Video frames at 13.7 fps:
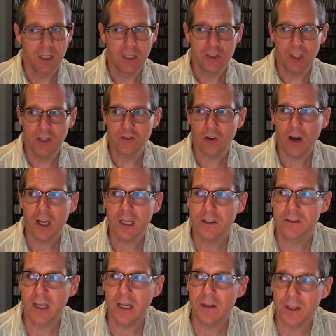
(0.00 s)
She's trying to
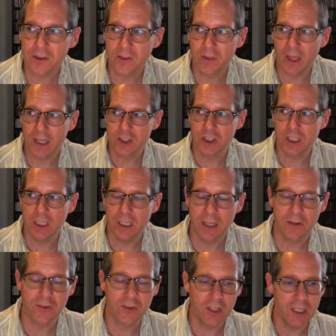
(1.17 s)
tell us that she has
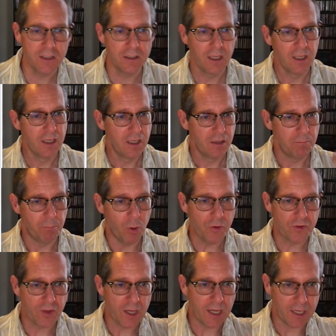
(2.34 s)
seen both
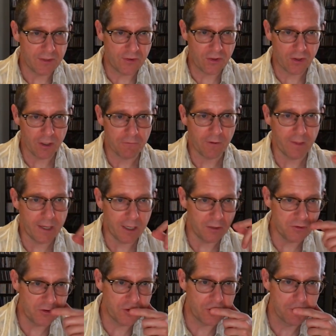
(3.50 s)
sides of
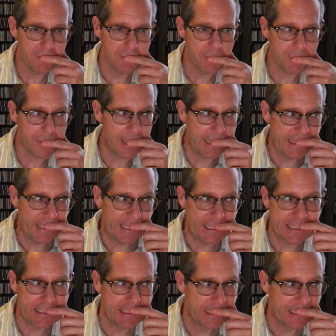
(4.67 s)
clouds, and that